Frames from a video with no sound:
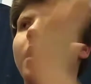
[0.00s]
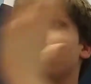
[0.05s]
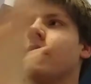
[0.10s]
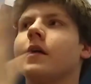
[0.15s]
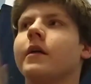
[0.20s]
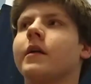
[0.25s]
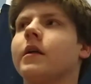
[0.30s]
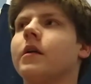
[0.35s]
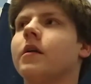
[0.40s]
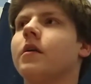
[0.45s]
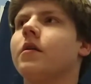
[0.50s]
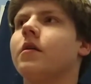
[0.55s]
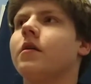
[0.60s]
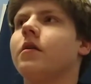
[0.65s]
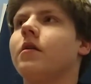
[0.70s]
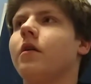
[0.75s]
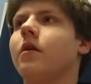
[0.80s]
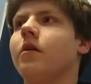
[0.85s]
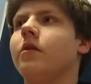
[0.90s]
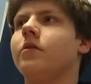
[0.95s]
Like they're they're
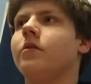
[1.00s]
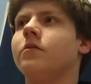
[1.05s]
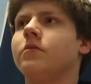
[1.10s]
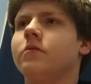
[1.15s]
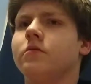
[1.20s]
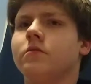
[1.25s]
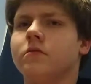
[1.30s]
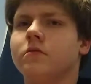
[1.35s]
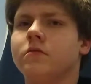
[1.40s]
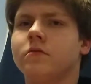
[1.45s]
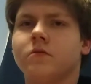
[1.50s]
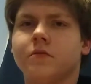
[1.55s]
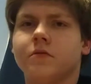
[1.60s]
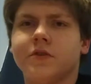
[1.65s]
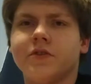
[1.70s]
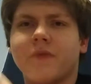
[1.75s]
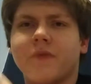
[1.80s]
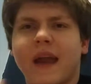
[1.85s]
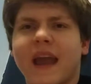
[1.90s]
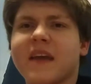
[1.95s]
gonna say Maine does not
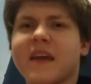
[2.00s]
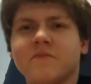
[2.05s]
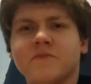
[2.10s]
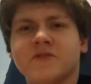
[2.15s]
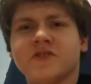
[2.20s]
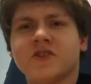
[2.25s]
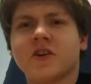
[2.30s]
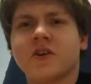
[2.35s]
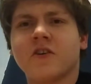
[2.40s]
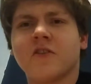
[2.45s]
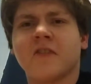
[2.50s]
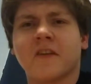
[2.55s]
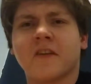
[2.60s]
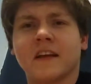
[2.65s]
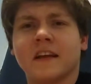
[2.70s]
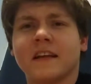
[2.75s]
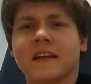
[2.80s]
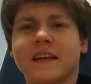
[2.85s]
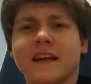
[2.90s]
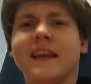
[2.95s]
exist, and I go look
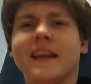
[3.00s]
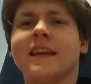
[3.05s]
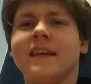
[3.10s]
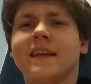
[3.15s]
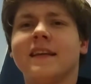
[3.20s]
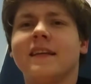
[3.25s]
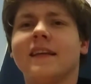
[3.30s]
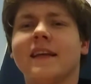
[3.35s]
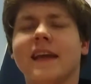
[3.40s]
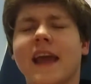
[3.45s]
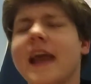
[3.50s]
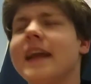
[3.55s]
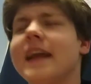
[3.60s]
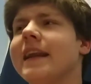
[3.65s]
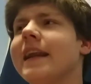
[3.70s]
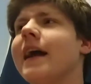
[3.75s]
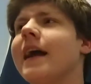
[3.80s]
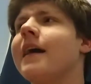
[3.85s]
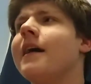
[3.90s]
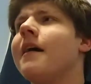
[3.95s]
it up on a map.
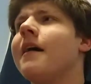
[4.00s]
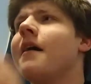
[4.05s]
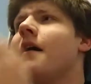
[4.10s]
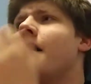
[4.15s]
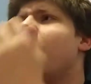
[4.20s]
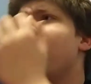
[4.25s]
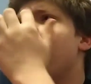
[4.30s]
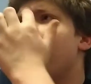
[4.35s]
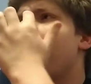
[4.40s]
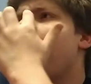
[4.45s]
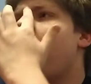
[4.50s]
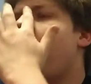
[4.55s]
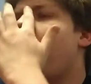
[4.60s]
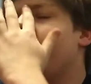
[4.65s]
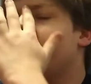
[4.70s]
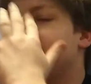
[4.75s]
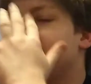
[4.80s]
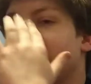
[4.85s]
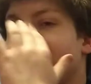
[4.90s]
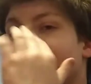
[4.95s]
It does
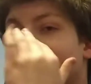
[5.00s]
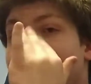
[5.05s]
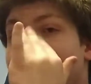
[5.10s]
exist.